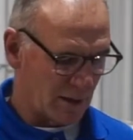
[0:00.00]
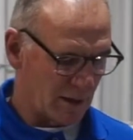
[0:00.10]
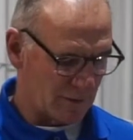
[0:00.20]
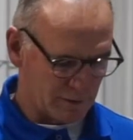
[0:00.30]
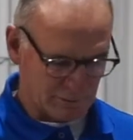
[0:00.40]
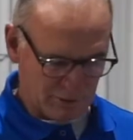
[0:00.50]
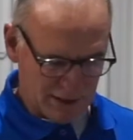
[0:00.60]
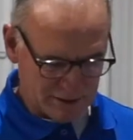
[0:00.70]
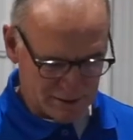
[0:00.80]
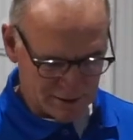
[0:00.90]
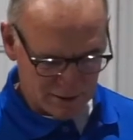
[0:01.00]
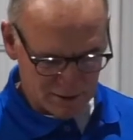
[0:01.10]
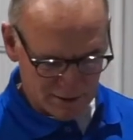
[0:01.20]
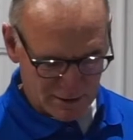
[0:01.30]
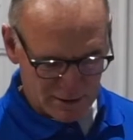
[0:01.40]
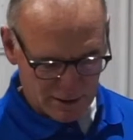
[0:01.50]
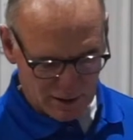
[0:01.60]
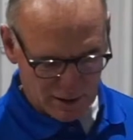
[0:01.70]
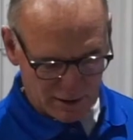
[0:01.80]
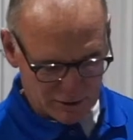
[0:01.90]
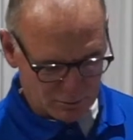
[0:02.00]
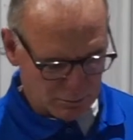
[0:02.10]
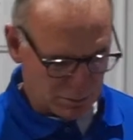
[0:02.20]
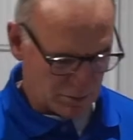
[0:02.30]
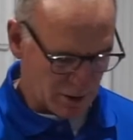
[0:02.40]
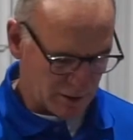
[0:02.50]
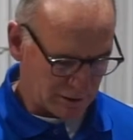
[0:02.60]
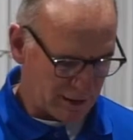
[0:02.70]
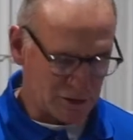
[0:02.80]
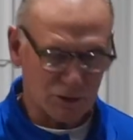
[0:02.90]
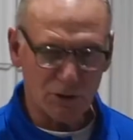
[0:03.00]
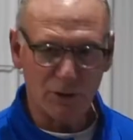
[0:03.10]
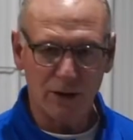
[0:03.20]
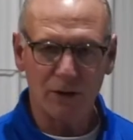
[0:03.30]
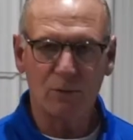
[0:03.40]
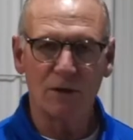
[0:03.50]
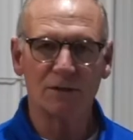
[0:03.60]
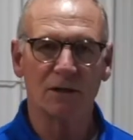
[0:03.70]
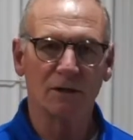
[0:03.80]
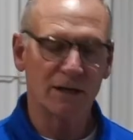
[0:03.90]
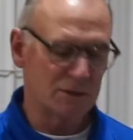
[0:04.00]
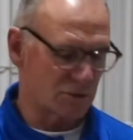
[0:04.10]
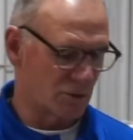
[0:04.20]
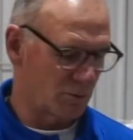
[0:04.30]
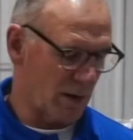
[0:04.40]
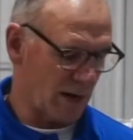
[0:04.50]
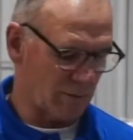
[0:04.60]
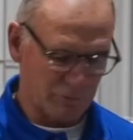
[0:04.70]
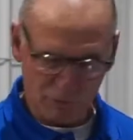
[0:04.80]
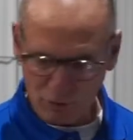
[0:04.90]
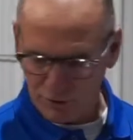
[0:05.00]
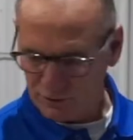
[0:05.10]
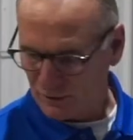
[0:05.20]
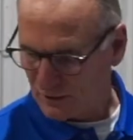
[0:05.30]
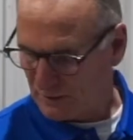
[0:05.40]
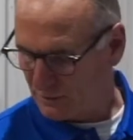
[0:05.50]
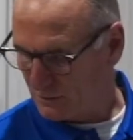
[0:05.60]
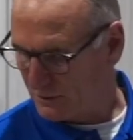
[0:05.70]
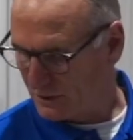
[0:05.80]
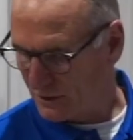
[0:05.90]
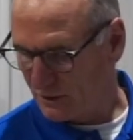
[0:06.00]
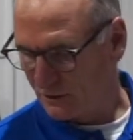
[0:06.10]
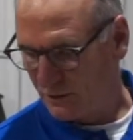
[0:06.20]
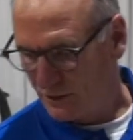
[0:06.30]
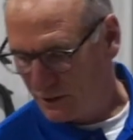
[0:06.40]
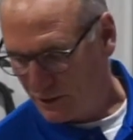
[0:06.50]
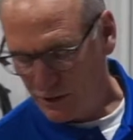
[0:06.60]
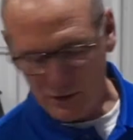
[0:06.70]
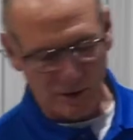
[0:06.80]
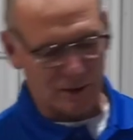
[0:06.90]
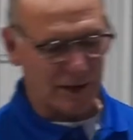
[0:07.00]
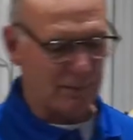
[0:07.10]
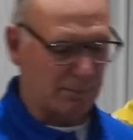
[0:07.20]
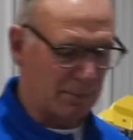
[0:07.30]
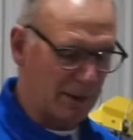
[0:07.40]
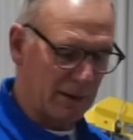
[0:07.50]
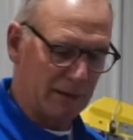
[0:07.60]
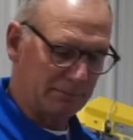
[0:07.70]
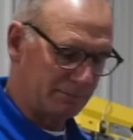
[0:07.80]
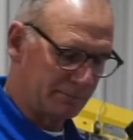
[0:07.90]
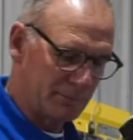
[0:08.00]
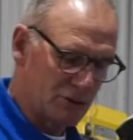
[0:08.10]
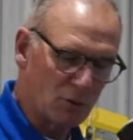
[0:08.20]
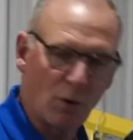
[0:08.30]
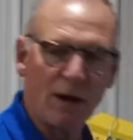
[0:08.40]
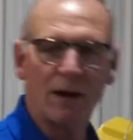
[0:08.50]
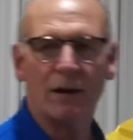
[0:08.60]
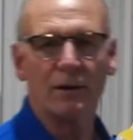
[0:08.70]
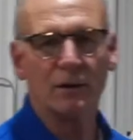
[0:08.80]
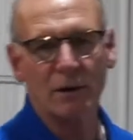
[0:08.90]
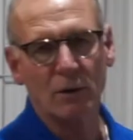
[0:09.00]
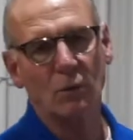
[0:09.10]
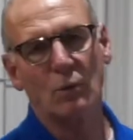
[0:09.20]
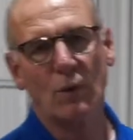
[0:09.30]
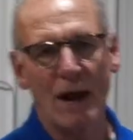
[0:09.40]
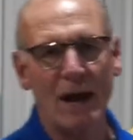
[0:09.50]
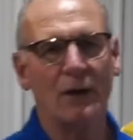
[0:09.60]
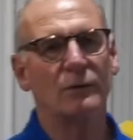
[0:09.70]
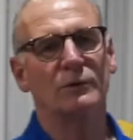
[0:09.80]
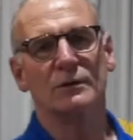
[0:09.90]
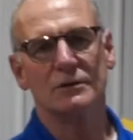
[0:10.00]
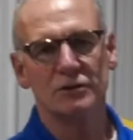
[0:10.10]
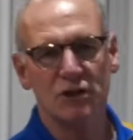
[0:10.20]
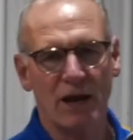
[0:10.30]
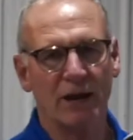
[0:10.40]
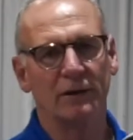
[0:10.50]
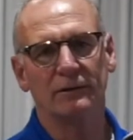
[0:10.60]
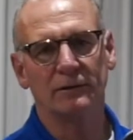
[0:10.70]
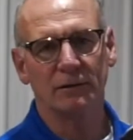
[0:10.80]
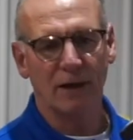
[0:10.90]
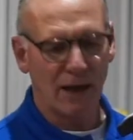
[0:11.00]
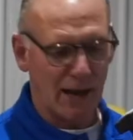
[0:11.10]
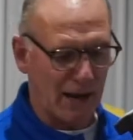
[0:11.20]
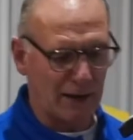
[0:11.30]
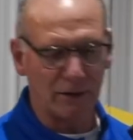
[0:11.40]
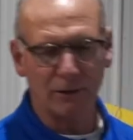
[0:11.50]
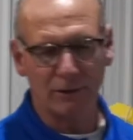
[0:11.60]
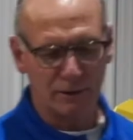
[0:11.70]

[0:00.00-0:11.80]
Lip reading: The vise is on a lead screw here, runs on a lead screw back and forth to clamp your material. You can clamp square, round, channel, angle.